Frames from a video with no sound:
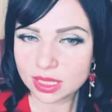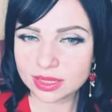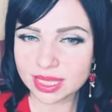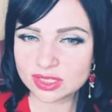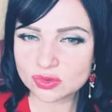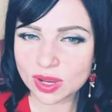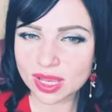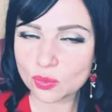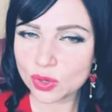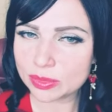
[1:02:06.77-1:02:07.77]
That's why
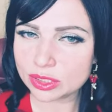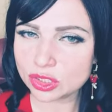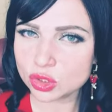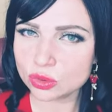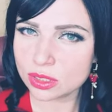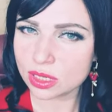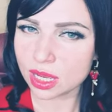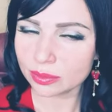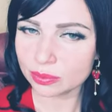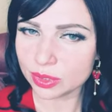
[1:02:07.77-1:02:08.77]
women should
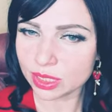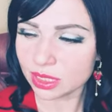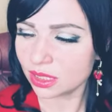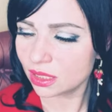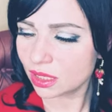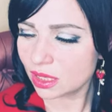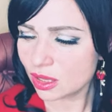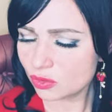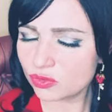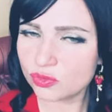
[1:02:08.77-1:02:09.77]
not be
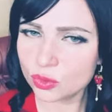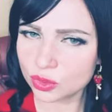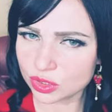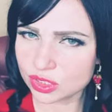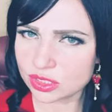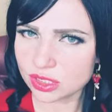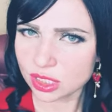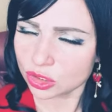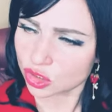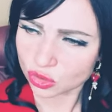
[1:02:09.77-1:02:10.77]
forced
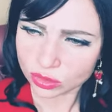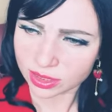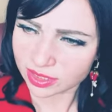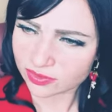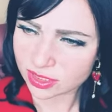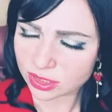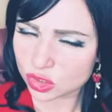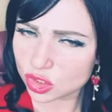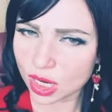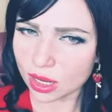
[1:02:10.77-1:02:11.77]
to leave their
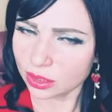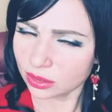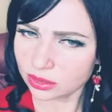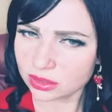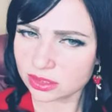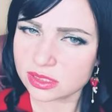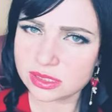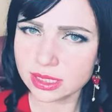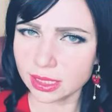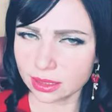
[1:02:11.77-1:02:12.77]
child
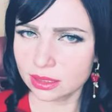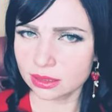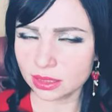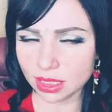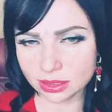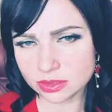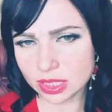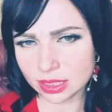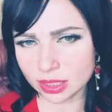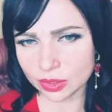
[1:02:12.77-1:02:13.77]
sick in a
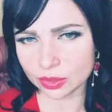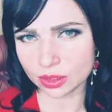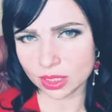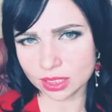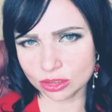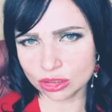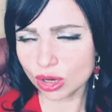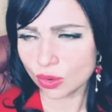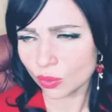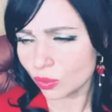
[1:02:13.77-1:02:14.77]
daycare and
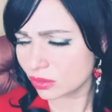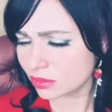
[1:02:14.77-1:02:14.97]
go